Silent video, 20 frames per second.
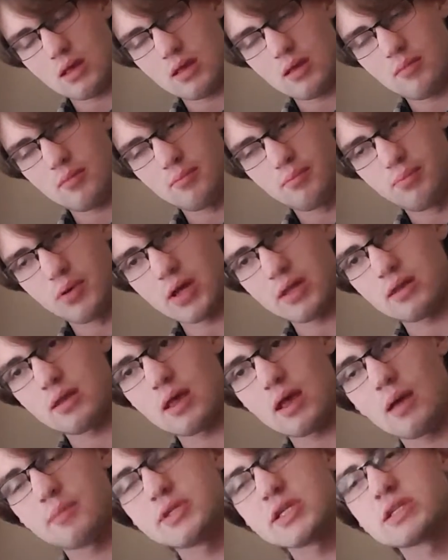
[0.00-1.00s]
But
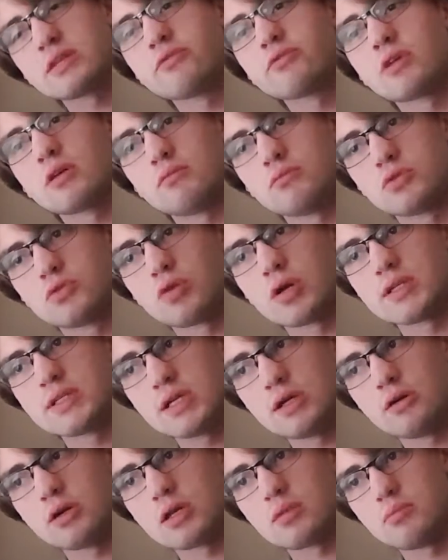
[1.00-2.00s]
objective
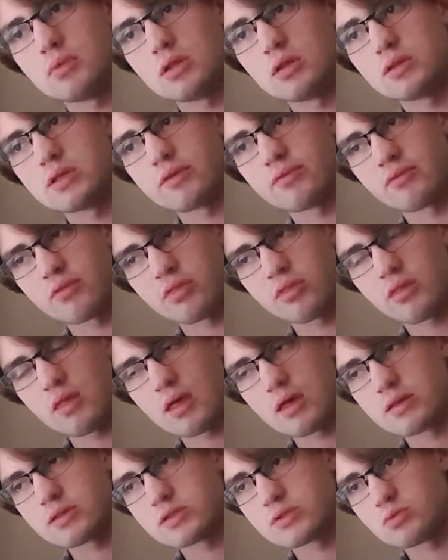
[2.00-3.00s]
criteria can mean different
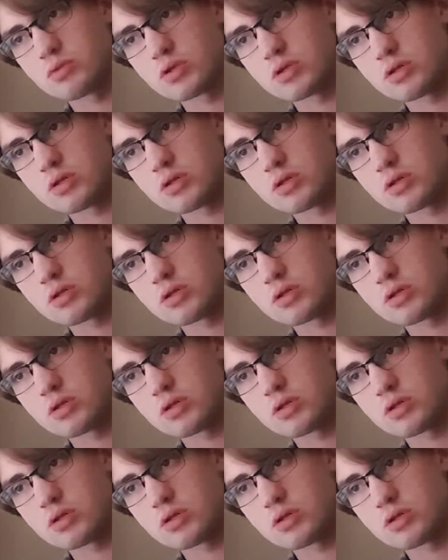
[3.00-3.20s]
things.